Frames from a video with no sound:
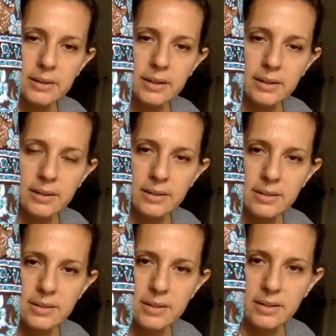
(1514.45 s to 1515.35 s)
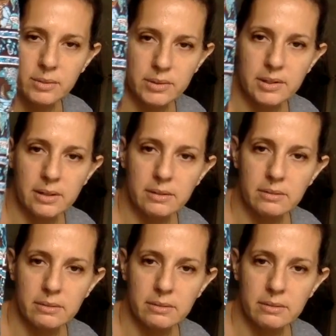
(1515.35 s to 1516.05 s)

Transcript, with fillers: It is exquisite,